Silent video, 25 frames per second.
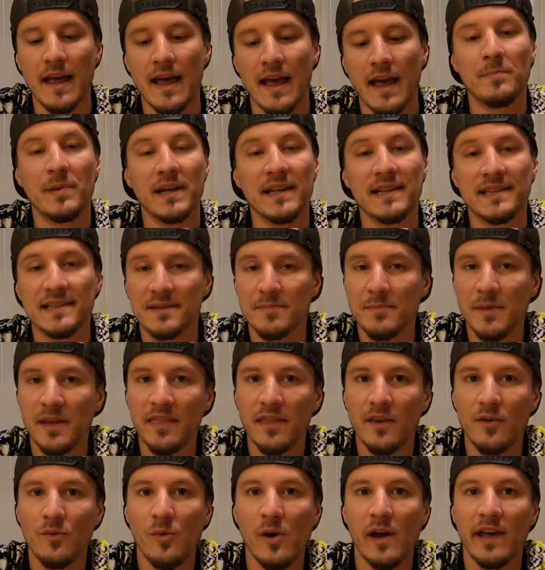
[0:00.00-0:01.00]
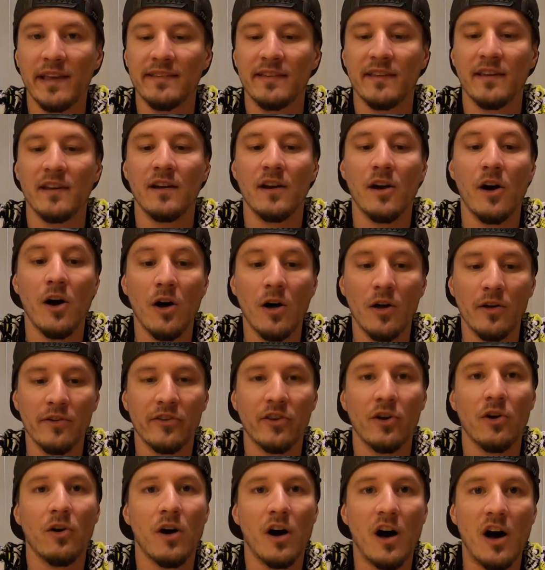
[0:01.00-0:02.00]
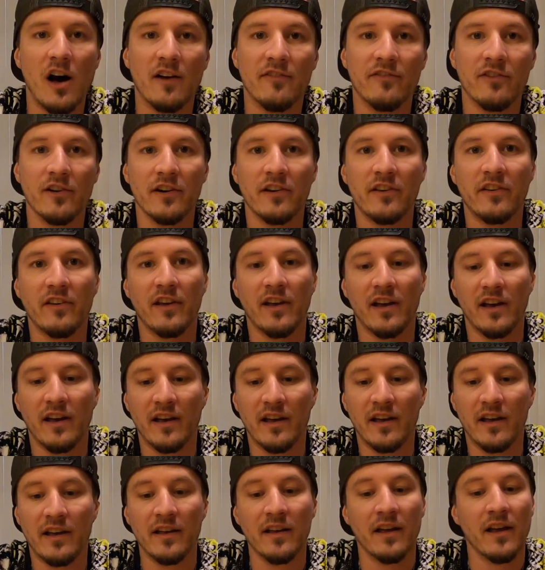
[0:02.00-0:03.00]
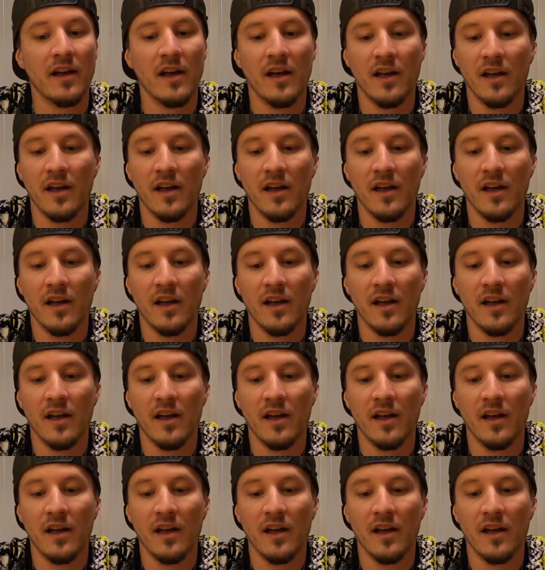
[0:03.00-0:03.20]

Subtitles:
But Smith & Wesson also offers a